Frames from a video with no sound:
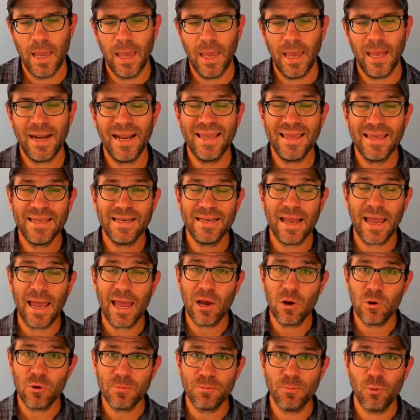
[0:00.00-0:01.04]
And I can
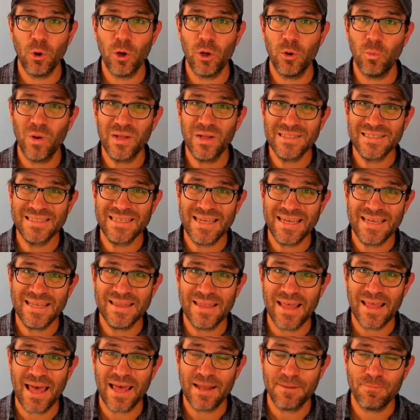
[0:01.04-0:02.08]
output what's in
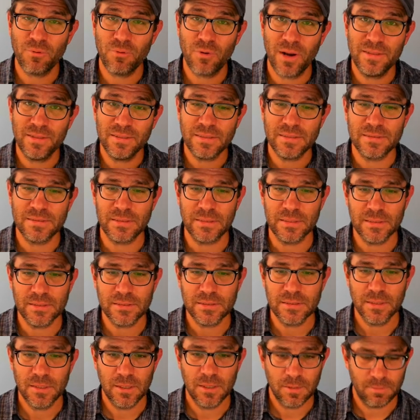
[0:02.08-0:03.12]
that
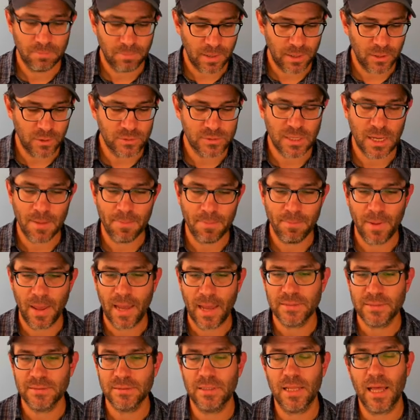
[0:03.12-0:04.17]
parentheses by using a
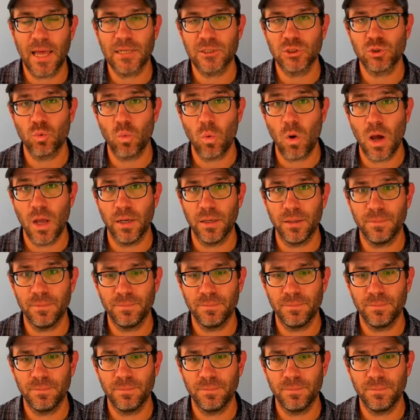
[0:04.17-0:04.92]
backslash one